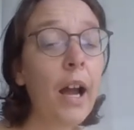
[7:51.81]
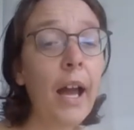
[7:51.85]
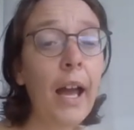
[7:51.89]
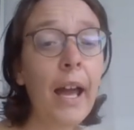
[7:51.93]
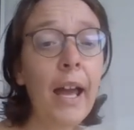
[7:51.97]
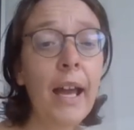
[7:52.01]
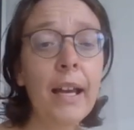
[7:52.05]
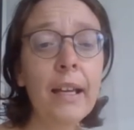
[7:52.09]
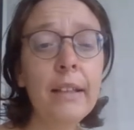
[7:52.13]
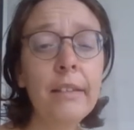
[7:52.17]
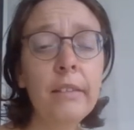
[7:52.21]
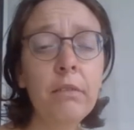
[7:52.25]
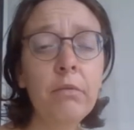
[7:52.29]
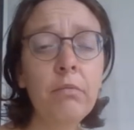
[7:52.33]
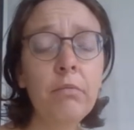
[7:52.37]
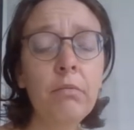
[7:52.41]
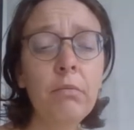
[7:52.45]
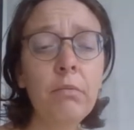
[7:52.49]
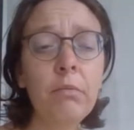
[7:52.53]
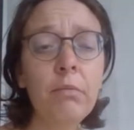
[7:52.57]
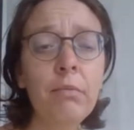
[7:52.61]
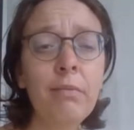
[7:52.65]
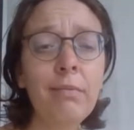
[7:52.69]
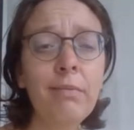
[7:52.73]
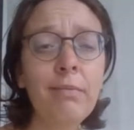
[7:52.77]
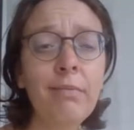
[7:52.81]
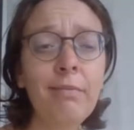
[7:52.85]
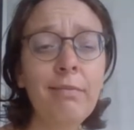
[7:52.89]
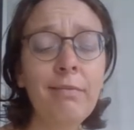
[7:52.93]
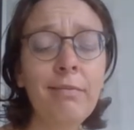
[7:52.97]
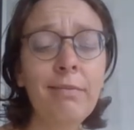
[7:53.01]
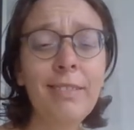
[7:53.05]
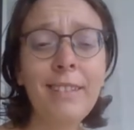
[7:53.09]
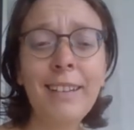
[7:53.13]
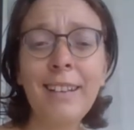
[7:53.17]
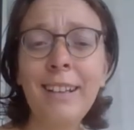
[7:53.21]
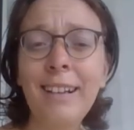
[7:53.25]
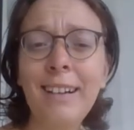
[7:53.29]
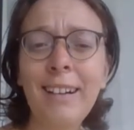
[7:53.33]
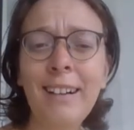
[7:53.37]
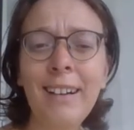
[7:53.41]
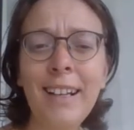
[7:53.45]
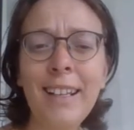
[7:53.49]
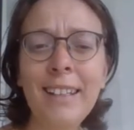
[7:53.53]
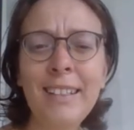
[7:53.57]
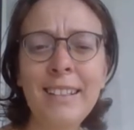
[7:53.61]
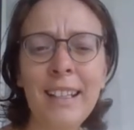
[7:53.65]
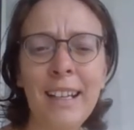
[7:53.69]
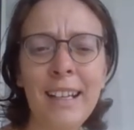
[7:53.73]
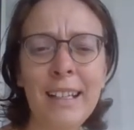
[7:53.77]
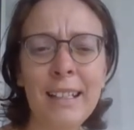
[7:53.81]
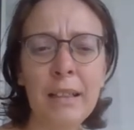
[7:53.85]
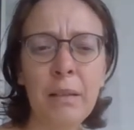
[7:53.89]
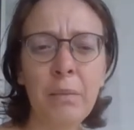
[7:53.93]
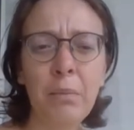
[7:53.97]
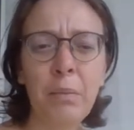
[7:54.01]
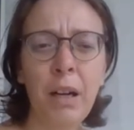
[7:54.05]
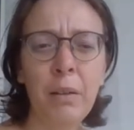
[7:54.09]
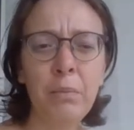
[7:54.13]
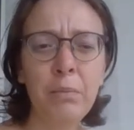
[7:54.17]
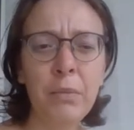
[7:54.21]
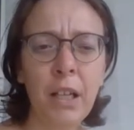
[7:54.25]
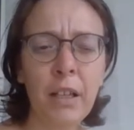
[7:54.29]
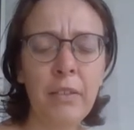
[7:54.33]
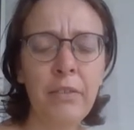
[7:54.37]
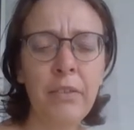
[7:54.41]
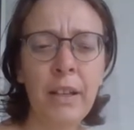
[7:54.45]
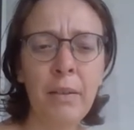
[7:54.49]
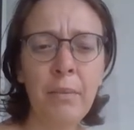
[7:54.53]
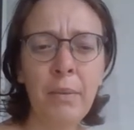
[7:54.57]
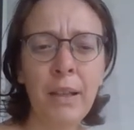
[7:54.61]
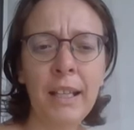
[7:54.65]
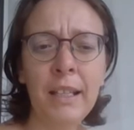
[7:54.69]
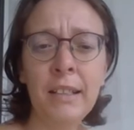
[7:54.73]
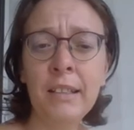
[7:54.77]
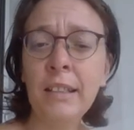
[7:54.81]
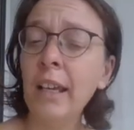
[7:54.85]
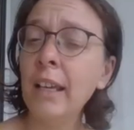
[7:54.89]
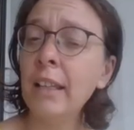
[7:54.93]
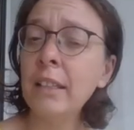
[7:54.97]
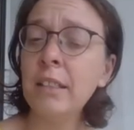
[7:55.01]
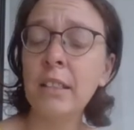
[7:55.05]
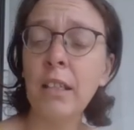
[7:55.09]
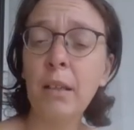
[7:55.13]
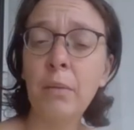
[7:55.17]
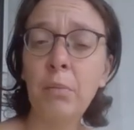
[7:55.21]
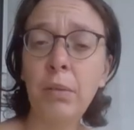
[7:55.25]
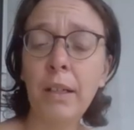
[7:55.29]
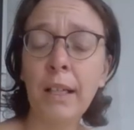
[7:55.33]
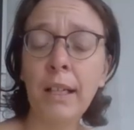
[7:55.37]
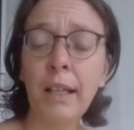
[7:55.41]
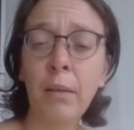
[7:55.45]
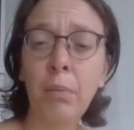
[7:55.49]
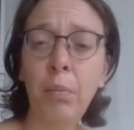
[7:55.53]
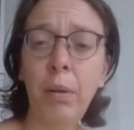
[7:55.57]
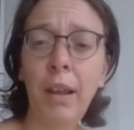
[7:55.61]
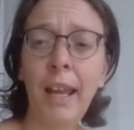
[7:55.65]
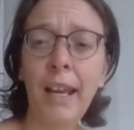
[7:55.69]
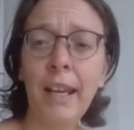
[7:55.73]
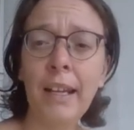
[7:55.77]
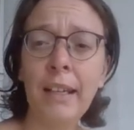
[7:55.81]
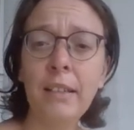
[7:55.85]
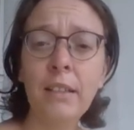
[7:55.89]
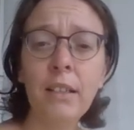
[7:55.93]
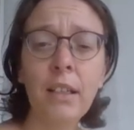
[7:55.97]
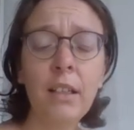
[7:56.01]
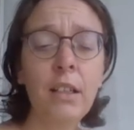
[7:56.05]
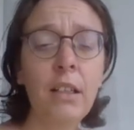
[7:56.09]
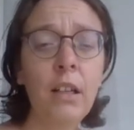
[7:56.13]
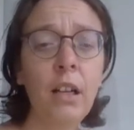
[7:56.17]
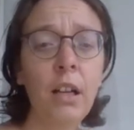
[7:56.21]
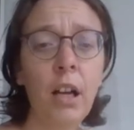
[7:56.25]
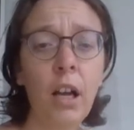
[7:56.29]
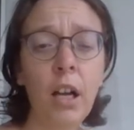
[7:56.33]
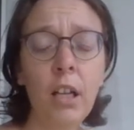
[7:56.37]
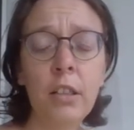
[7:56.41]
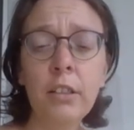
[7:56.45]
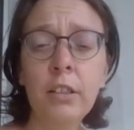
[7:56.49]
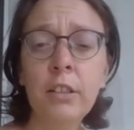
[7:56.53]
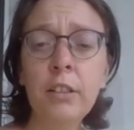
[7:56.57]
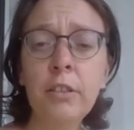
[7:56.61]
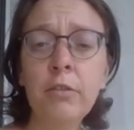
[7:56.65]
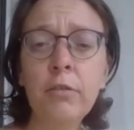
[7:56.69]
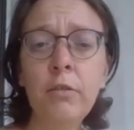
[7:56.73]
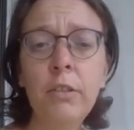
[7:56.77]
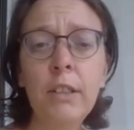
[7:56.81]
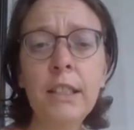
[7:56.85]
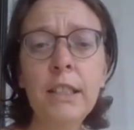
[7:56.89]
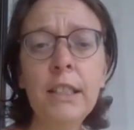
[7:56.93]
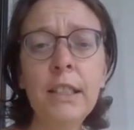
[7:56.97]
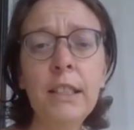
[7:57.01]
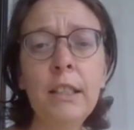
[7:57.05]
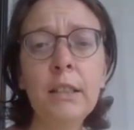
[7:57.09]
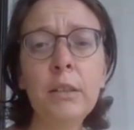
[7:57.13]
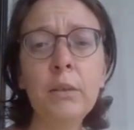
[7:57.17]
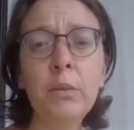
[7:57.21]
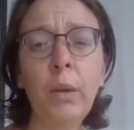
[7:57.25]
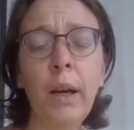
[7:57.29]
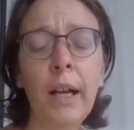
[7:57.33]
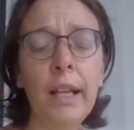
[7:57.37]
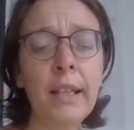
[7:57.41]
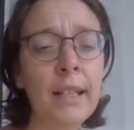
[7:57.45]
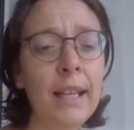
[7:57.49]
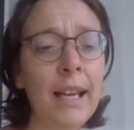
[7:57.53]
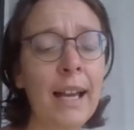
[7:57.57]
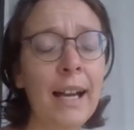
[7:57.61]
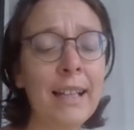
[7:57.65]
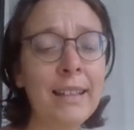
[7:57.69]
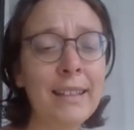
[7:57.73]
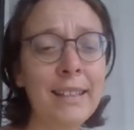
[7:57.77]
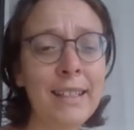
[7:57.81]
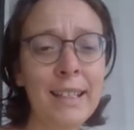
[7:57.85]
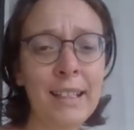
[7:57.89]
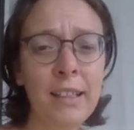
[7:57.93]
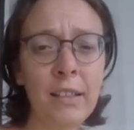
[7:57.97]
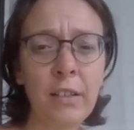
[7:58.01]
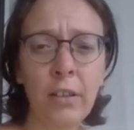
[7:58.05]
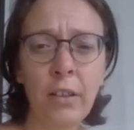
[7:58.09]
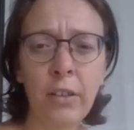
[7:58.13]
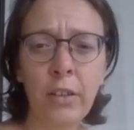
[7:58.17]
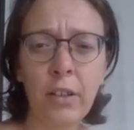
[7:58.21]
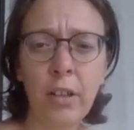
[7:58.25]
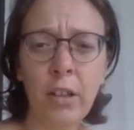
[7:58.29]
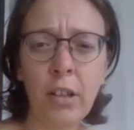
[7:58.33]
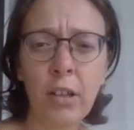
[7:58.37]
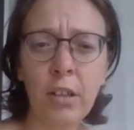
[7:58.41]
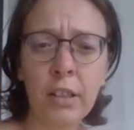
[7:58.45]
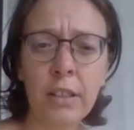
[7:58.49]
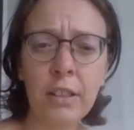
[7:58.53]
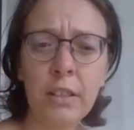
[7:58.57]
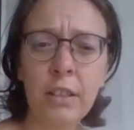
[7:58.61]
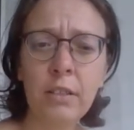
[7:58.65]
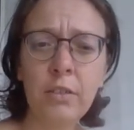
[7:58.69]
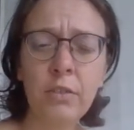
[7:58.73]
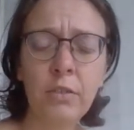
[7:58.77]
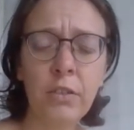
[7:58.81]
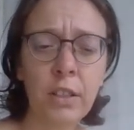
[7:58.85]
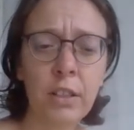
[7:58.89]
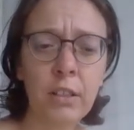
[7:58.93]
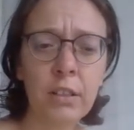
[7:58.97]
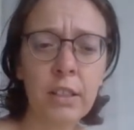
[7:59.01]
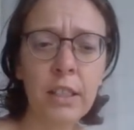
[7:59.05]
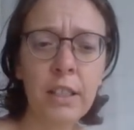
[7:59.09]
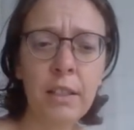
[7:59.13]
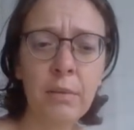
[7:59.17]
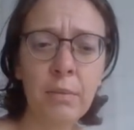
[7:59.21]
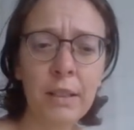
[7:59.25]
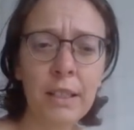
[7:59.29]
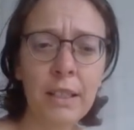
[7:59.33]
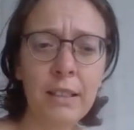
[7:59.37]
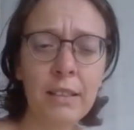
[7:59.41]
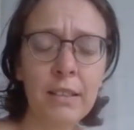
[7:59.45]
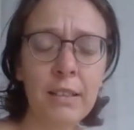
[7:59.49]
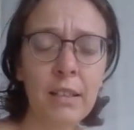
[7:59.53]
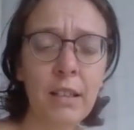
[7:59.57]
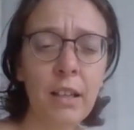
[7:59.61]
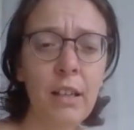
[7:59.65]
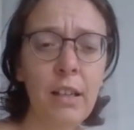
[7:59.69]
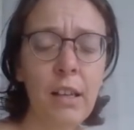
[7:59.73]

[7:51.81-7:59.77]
And guys, um, my family does a bring a plate, and it's a really good way to cut down on the costs for Christmas.